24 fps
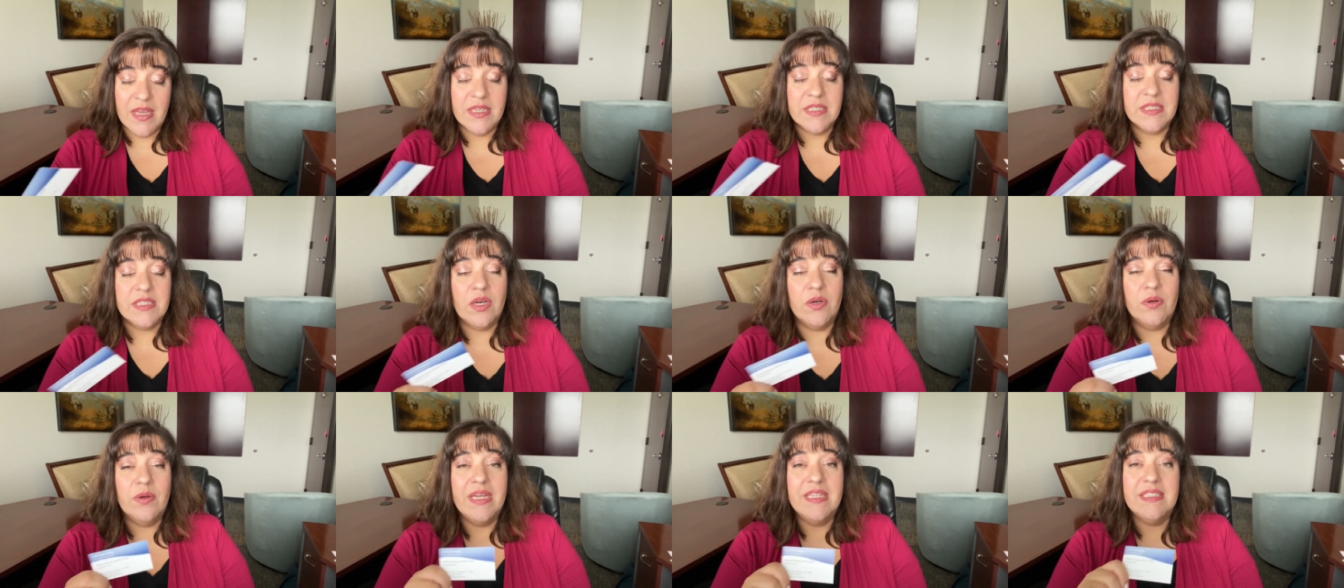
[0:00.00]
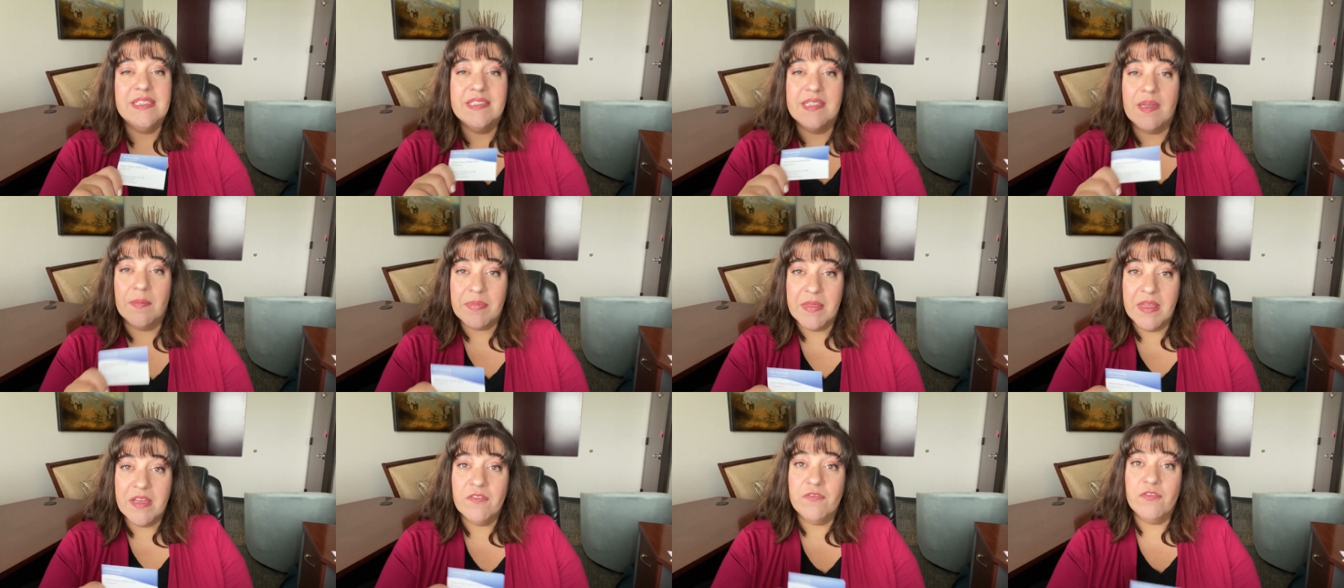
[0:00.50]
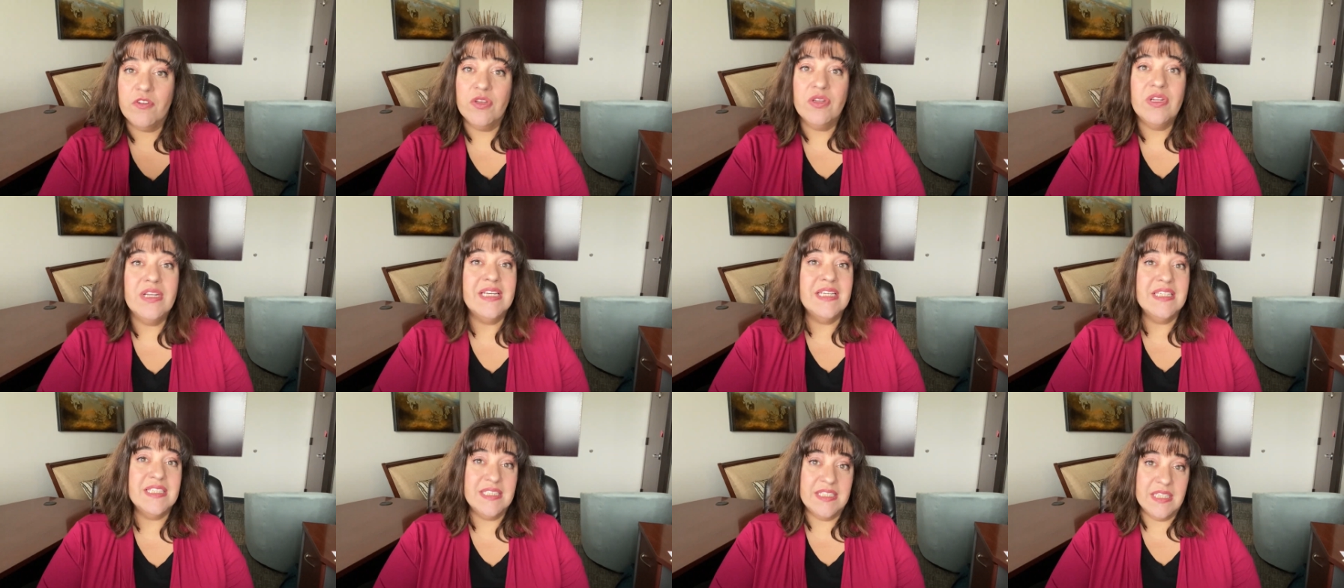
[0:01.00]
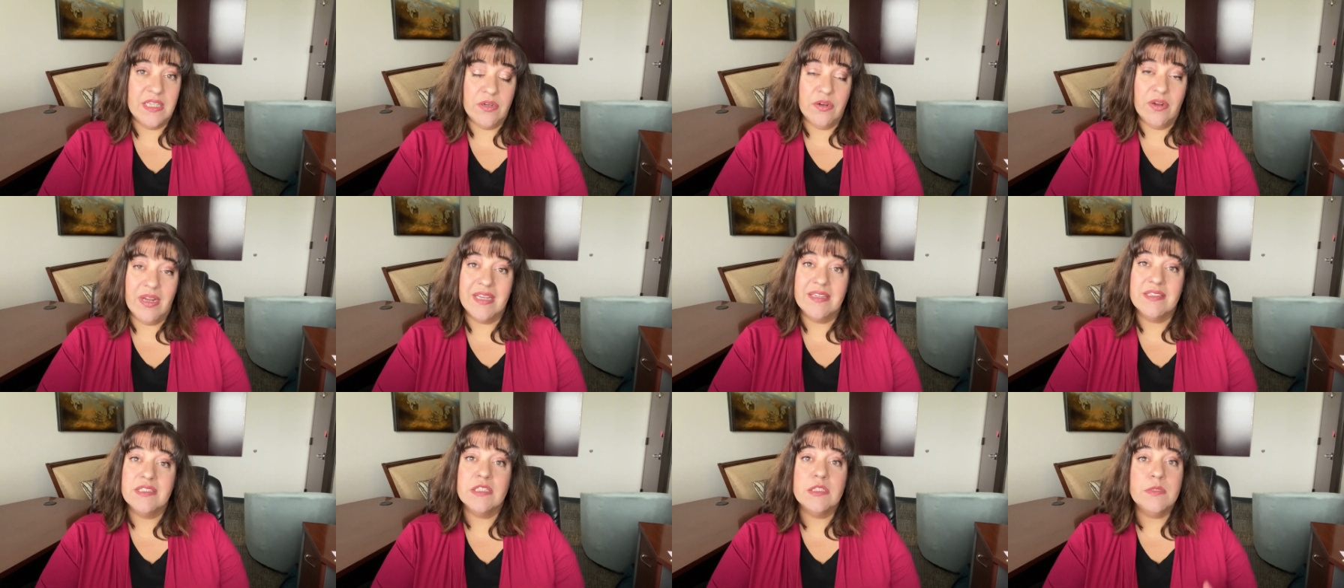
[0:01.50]
So it's something for you to consider,
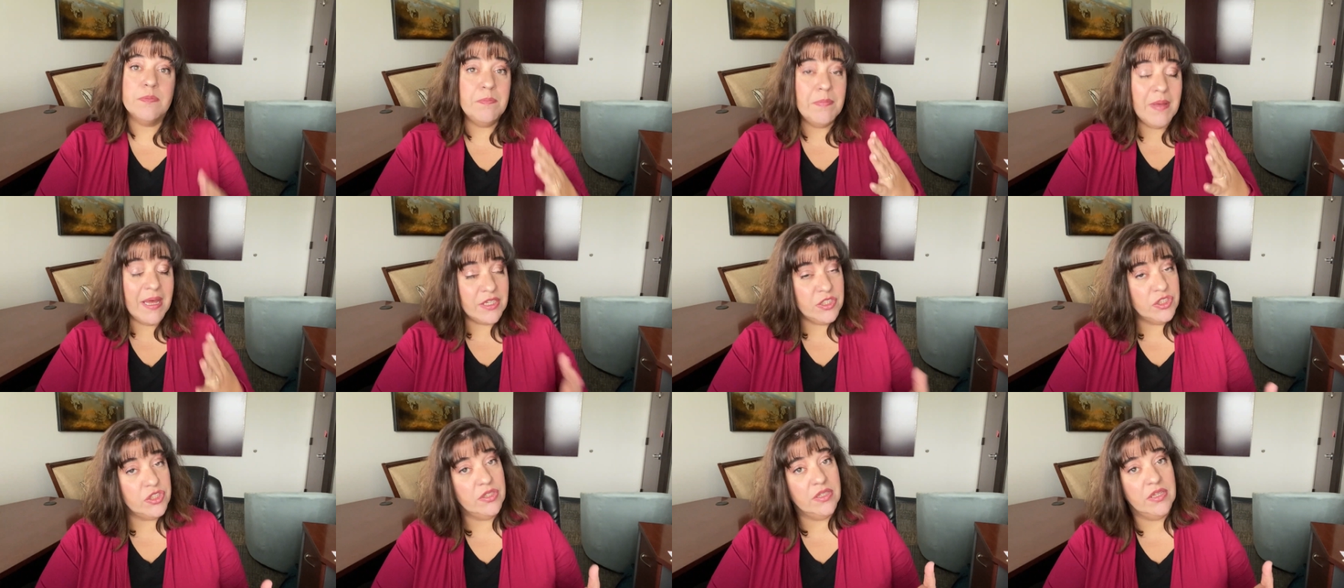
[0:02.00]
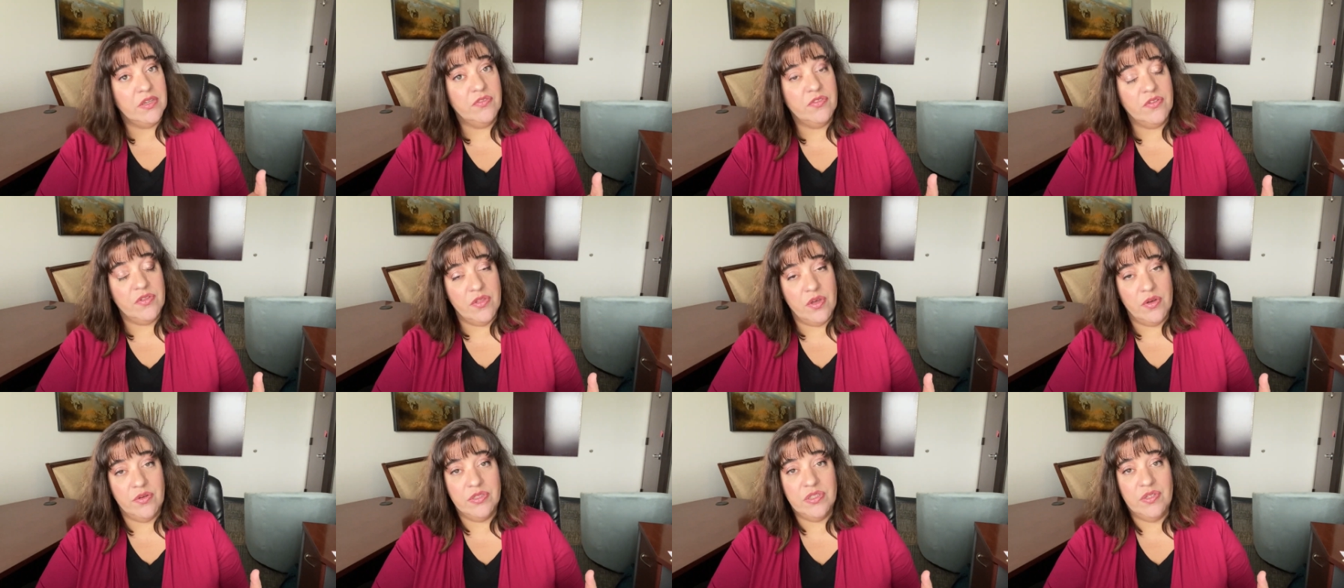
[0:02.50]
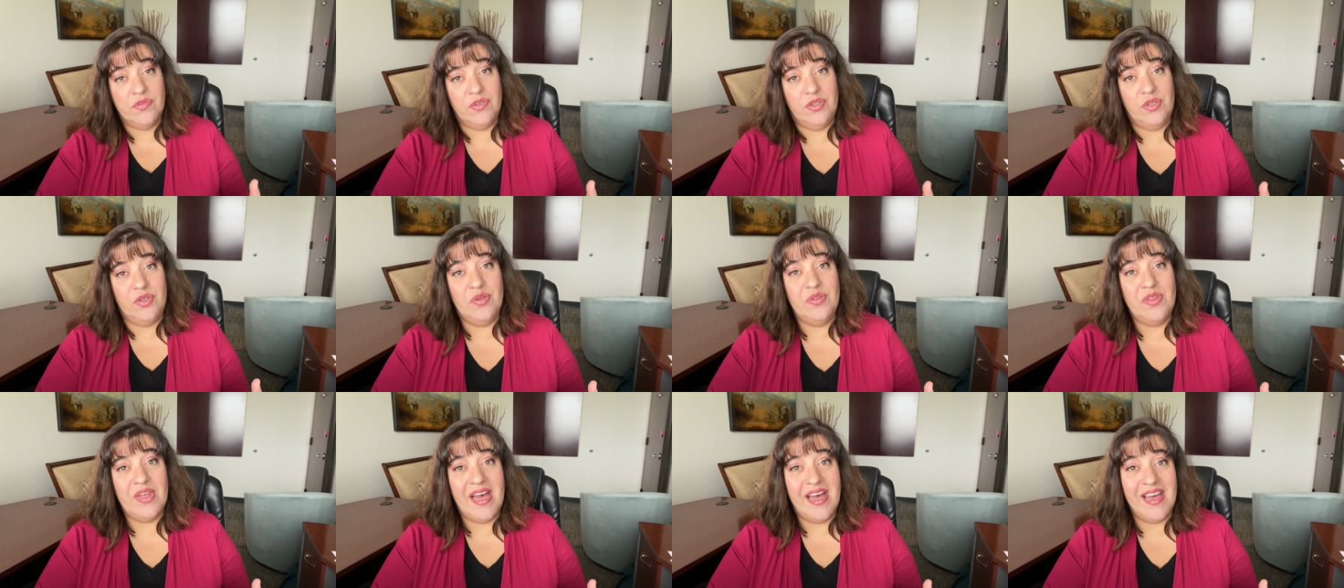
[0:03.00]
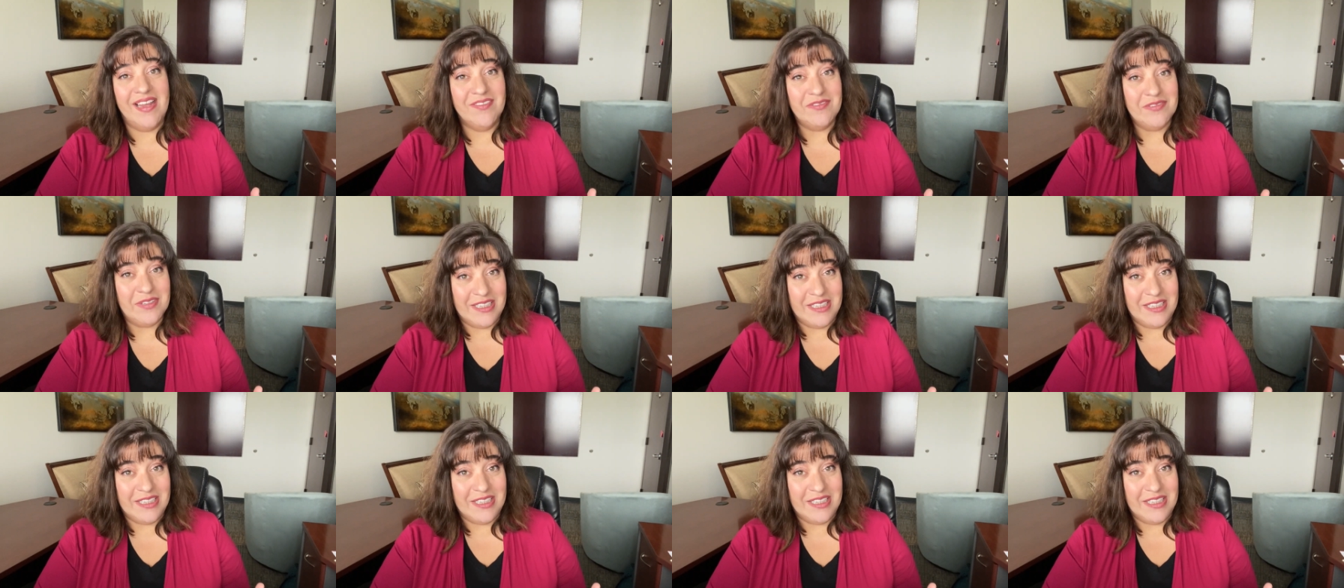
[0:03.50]
especially for those of you that